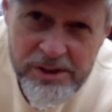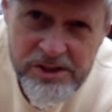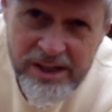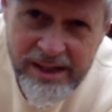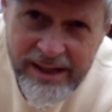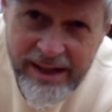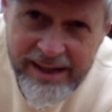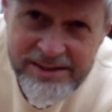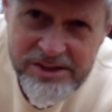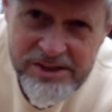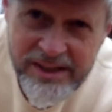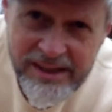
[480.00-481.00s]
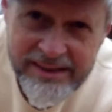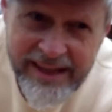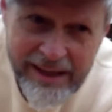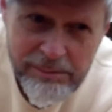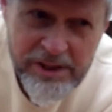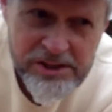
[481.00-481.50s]
hitting, I just think, that
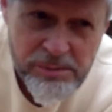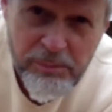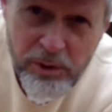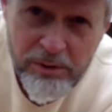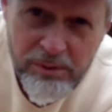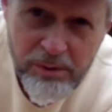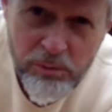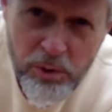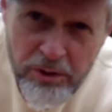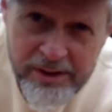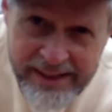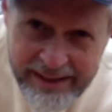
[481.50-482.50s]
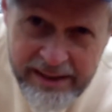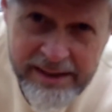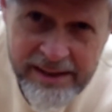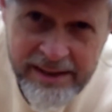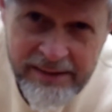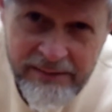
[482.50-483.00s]
much more rewarding.
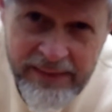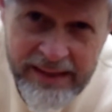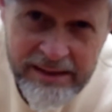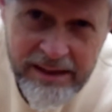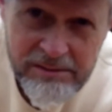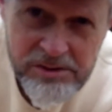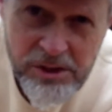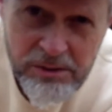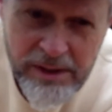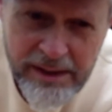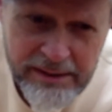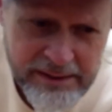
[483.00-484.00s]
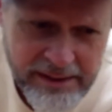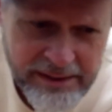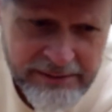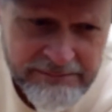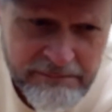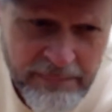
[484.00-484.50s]
It gives you a
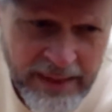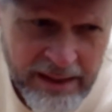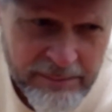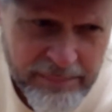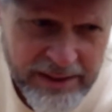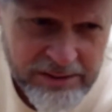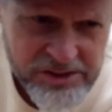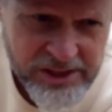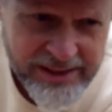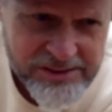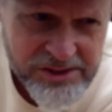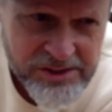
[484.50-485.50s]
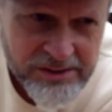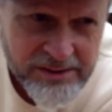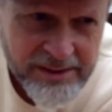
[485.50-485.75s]
better chance to